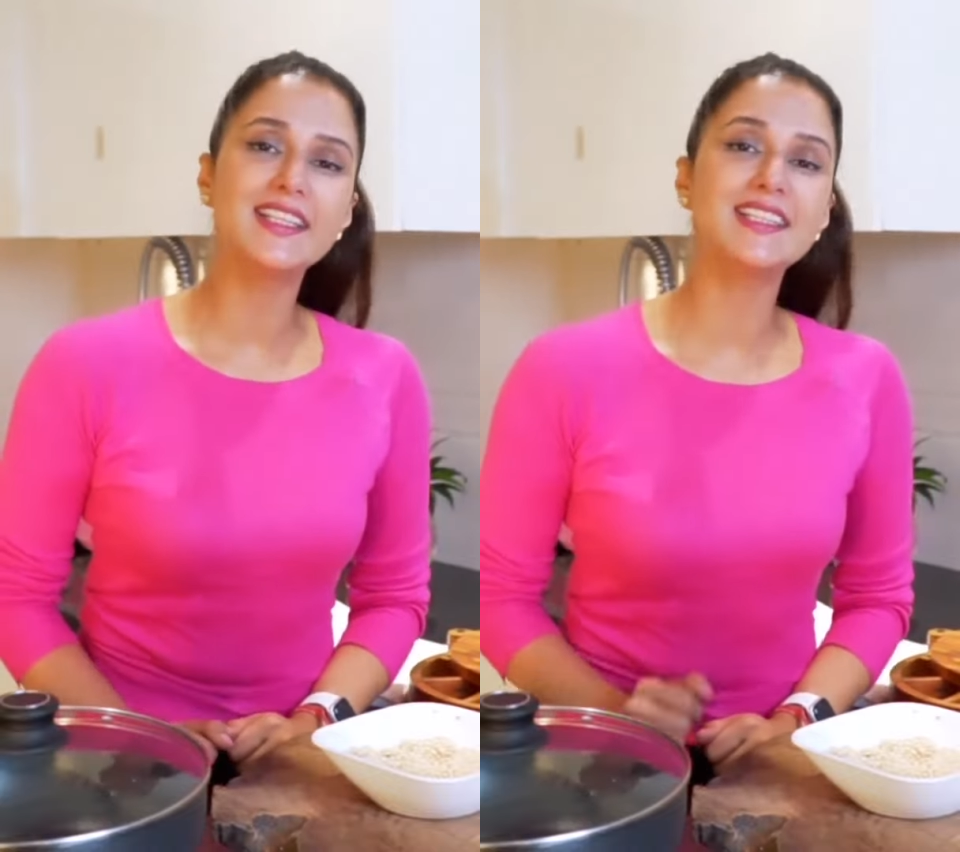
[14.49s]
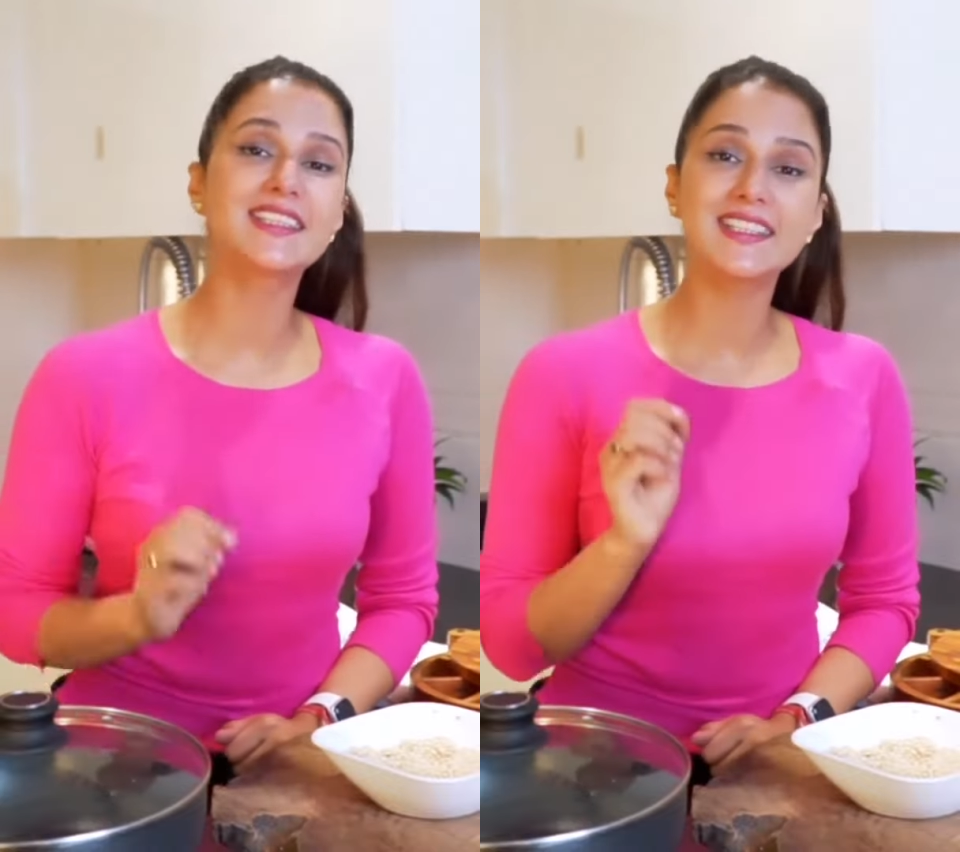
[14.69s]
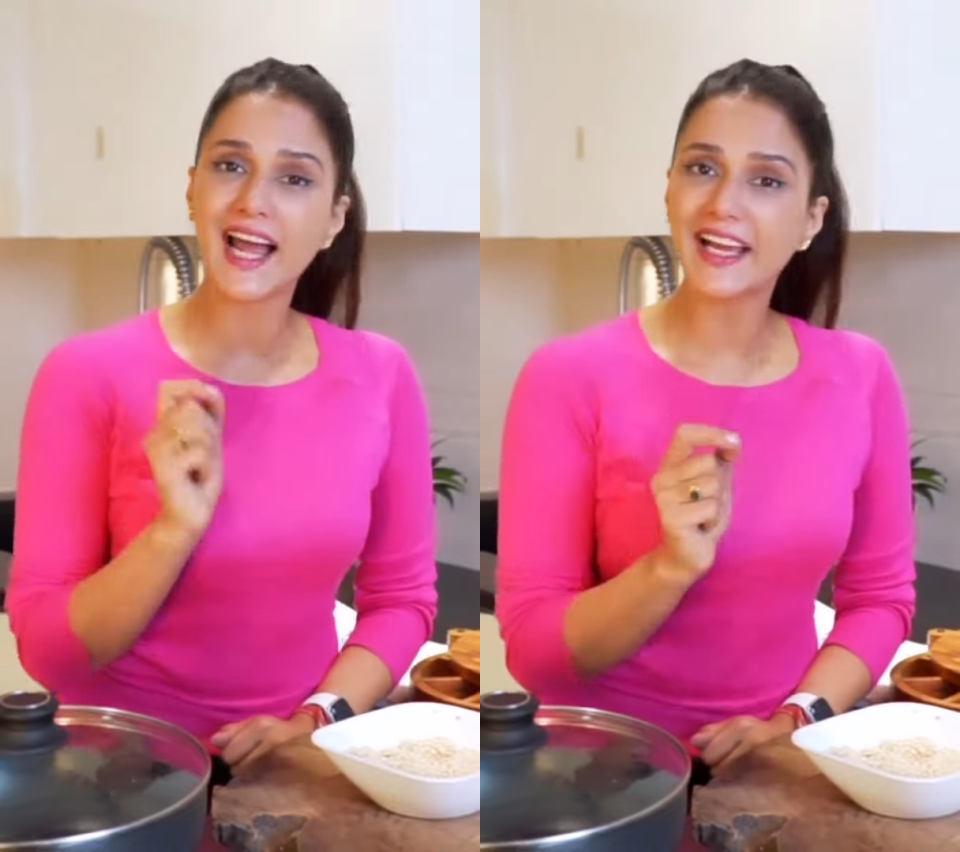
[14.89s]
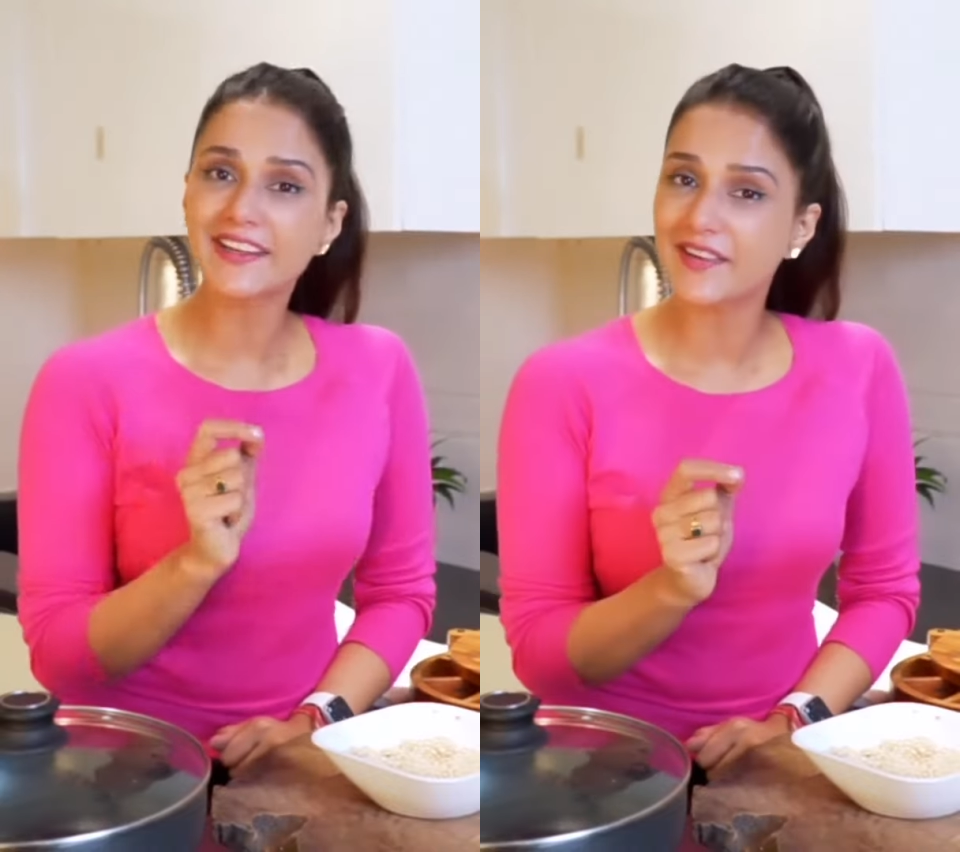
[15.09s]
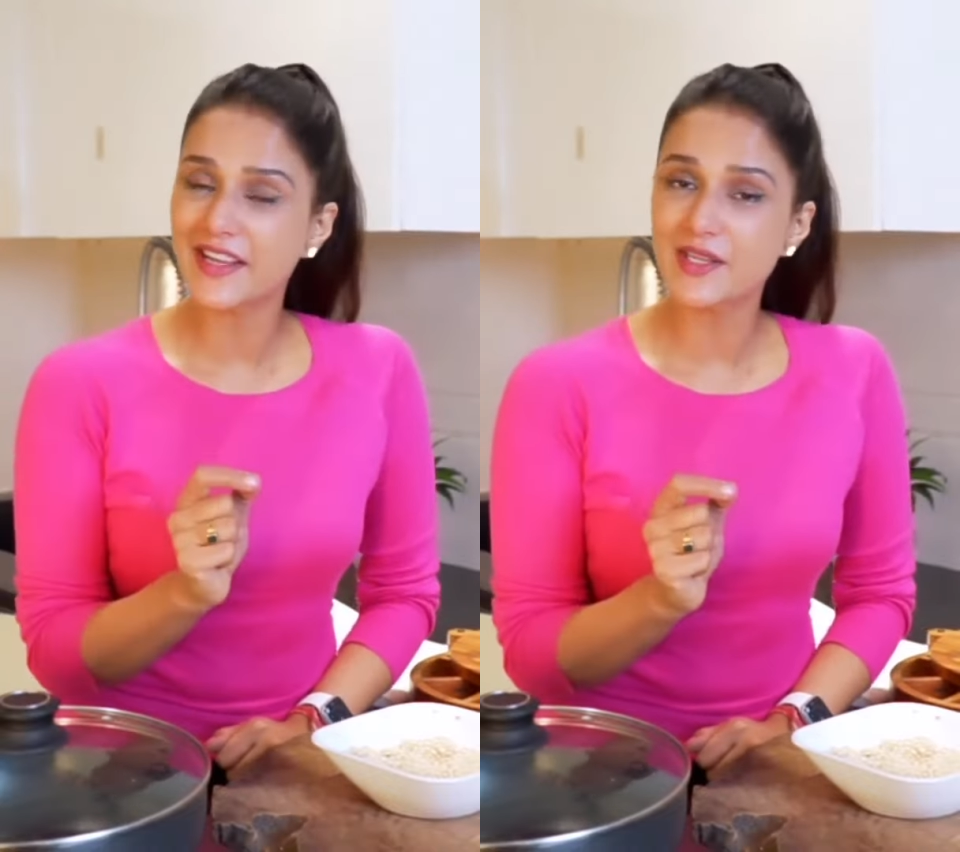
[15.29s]
snack
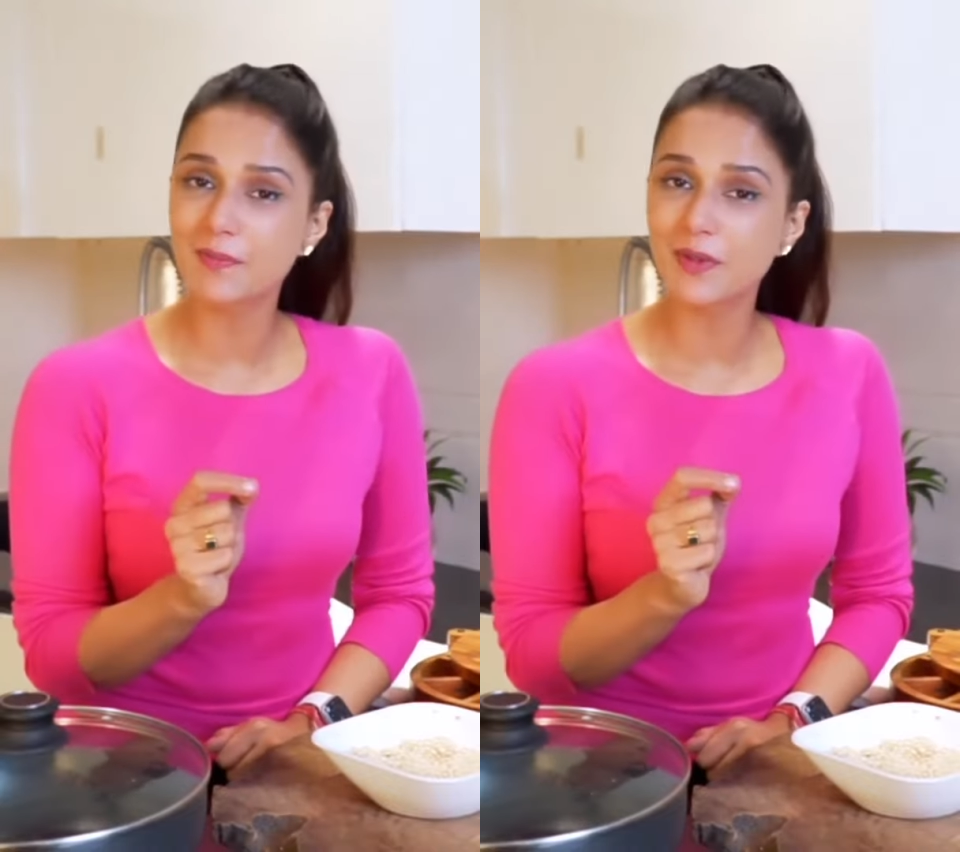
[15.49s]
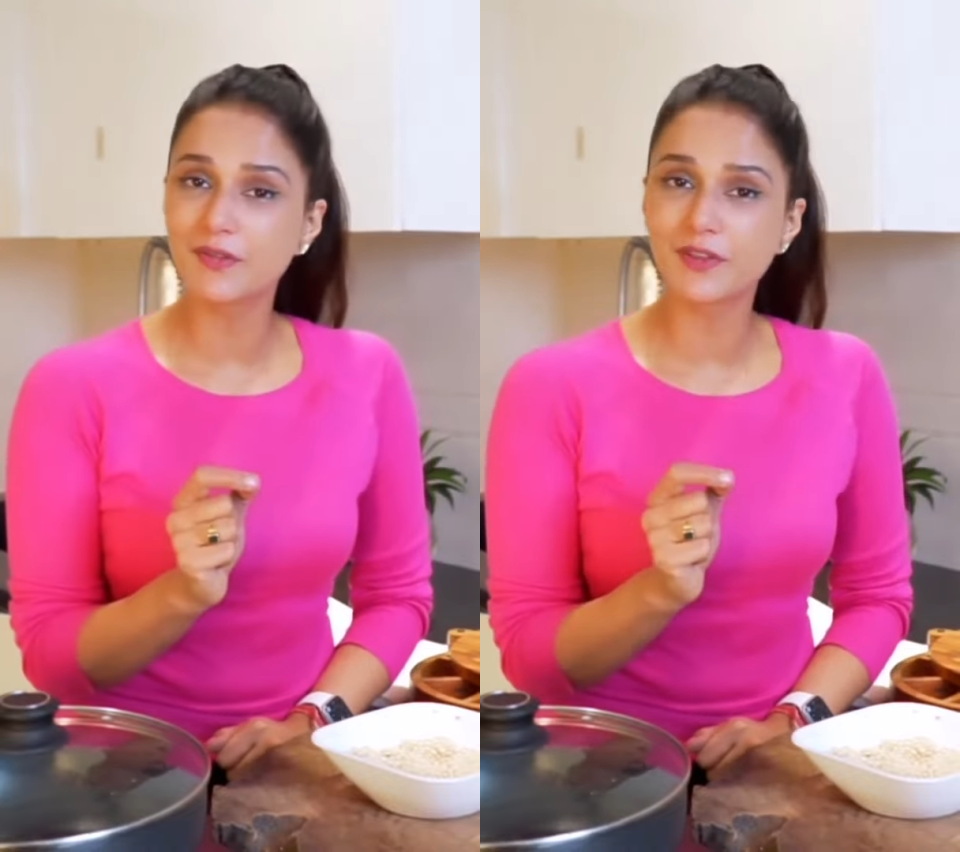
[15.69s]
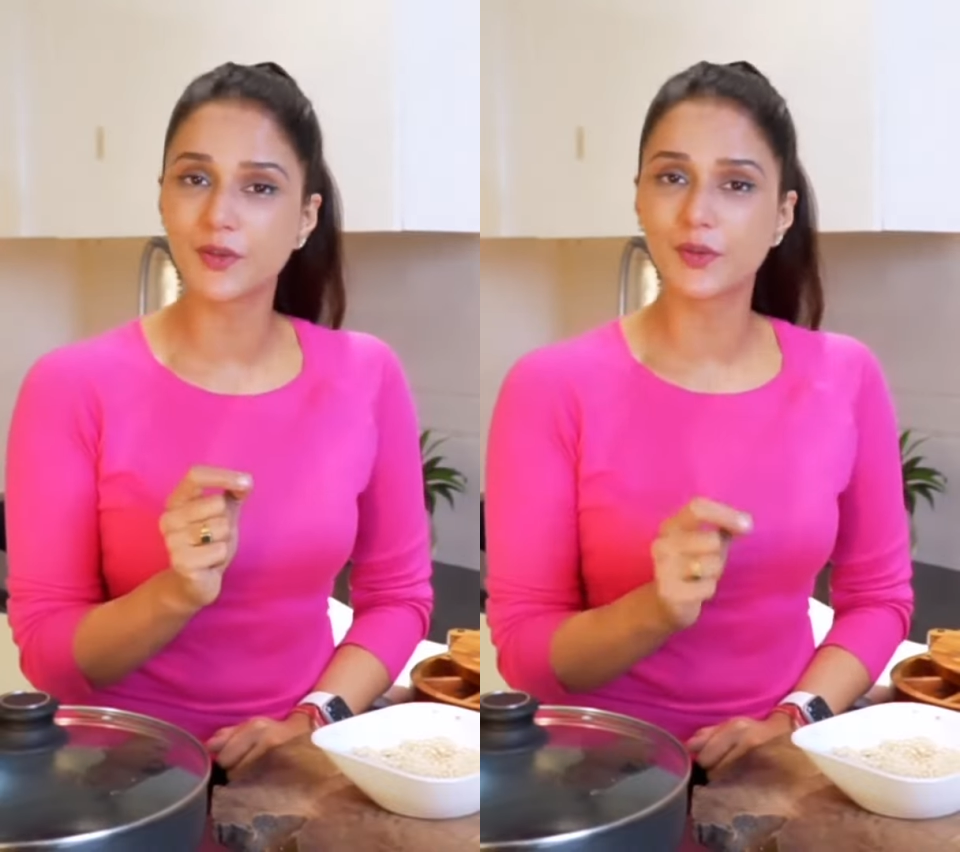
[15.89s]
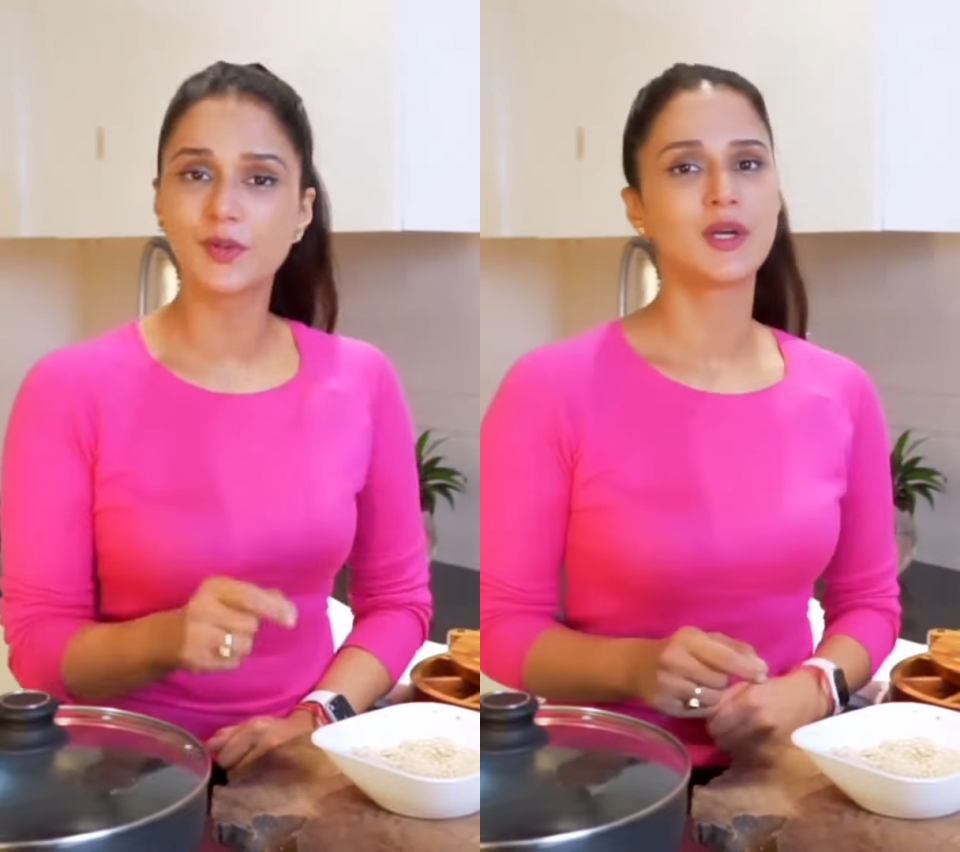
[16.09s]
recipe for you,